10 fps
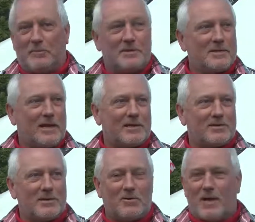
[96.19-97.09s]
The
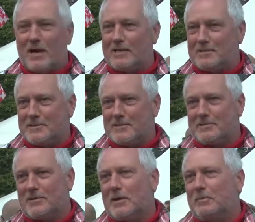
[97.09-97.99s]
setting's so nice, it's
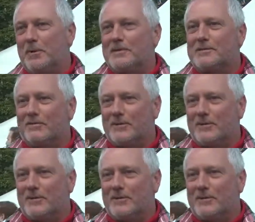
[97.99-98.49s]
such a great place to